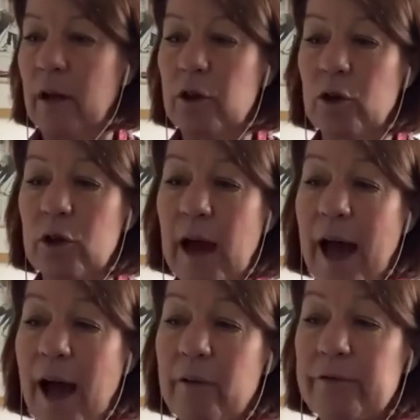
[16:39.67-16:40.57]
You could
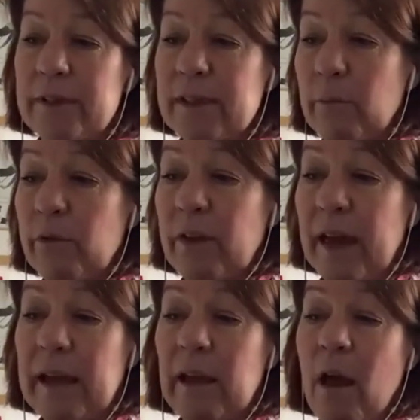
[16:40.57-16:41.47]
have
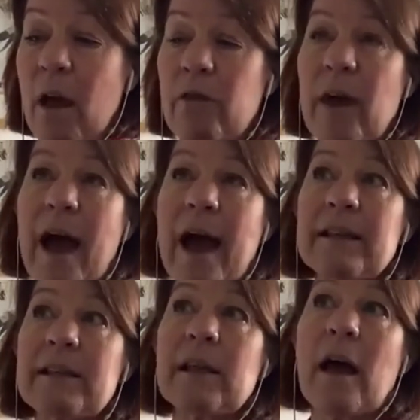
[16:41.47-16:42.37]
something
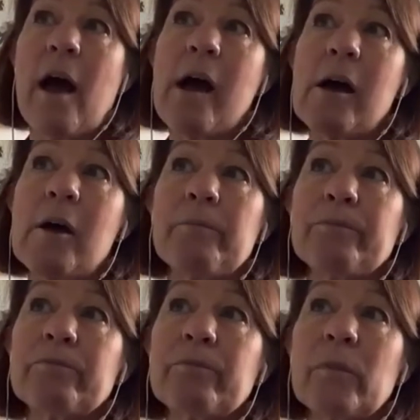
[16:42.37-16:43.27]
that
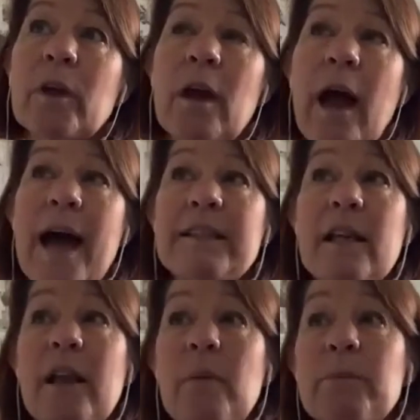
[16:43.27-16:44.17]
has
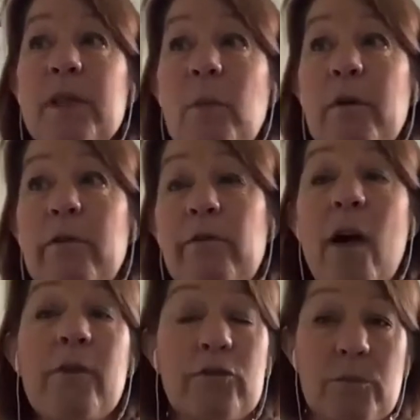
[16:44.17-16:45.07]
a lump sum of
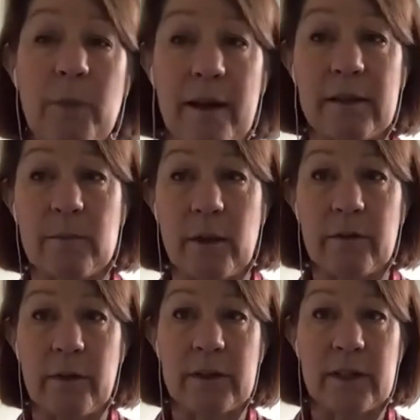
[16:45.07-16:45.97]
£500 a
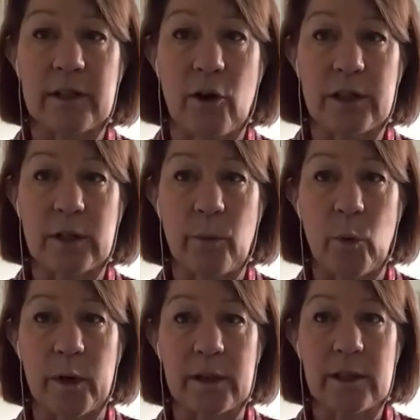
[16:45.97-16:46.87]
month as a starting
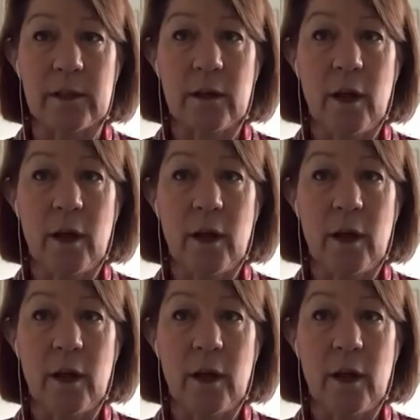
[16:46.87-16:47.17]
point,